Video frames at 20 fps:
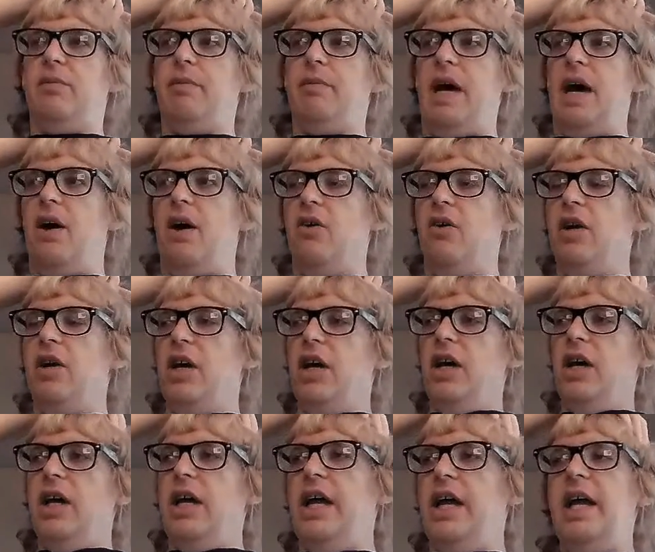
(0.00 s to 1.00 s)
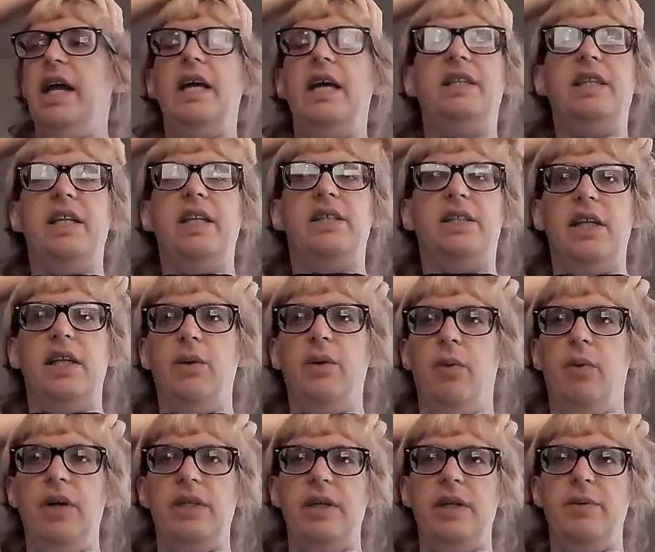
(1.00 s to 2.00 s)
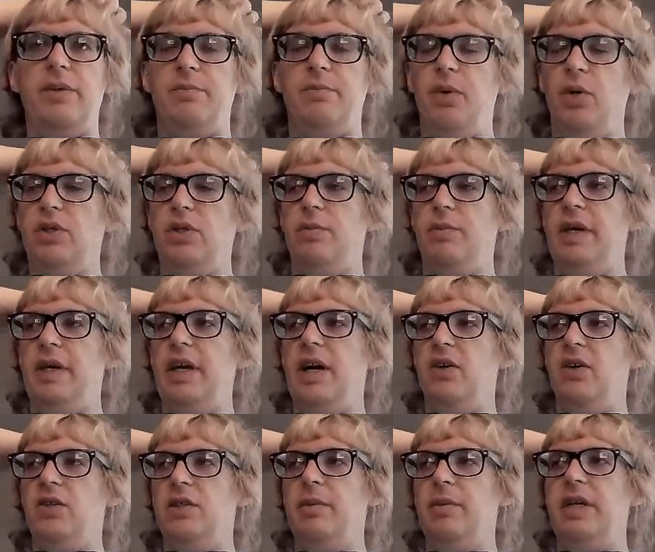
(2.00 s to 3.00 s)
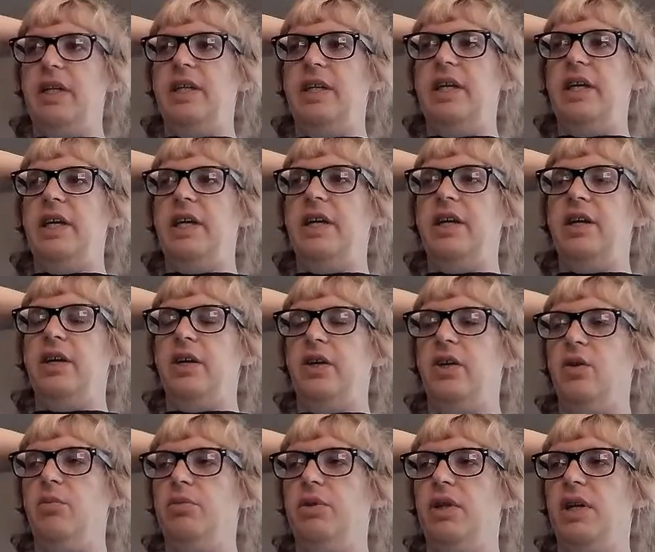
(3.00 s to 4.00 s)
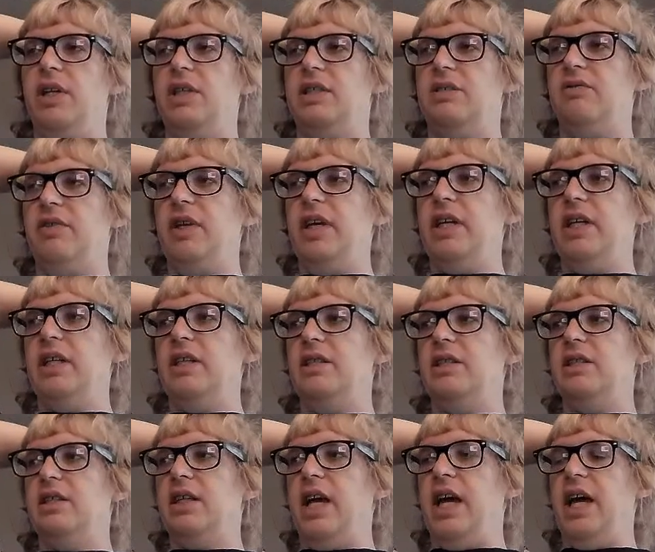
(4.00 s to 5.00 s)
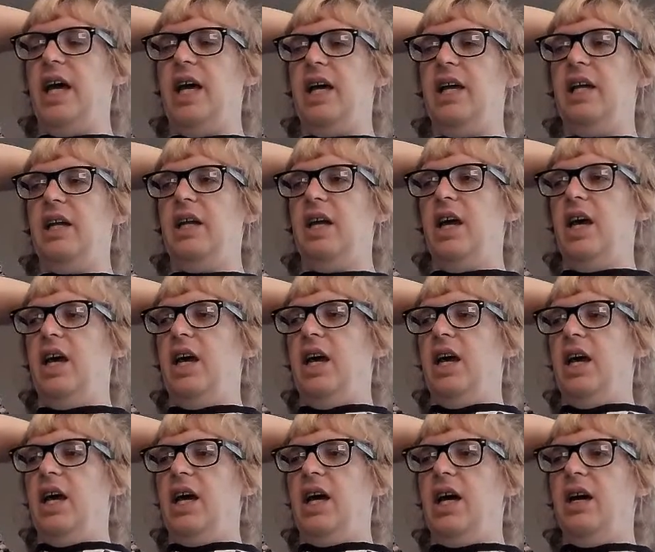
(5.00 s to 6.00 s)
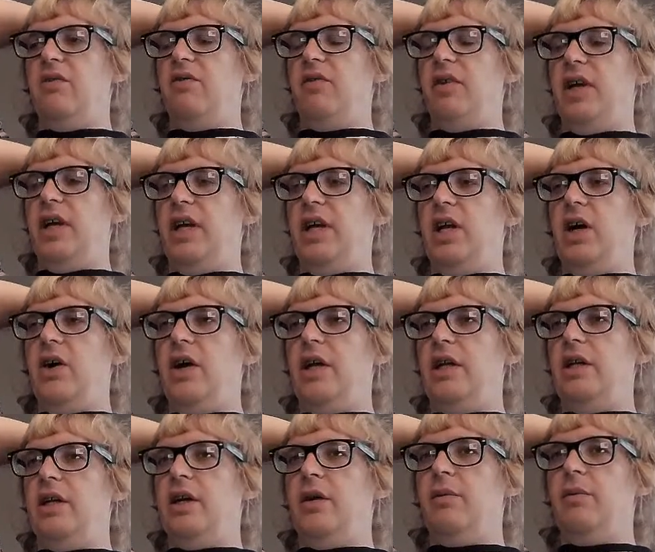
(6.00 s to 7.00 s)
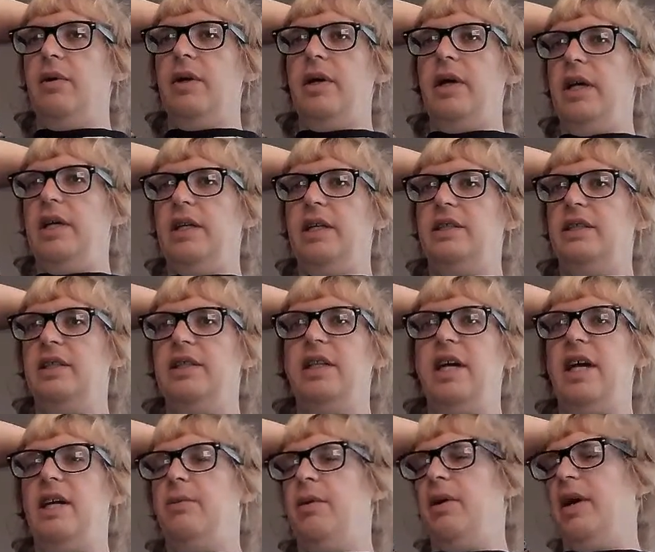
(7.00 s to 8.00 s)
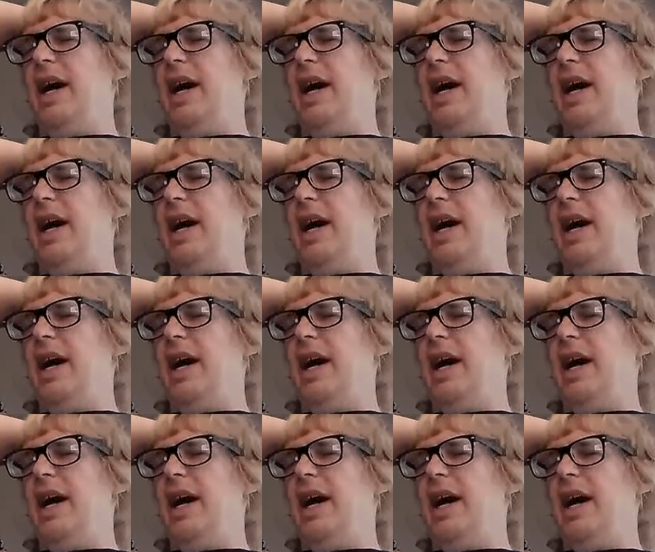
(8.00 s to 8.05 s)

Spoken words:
and about it was supposed to be LGBTQ plus vegans and and inconsistent.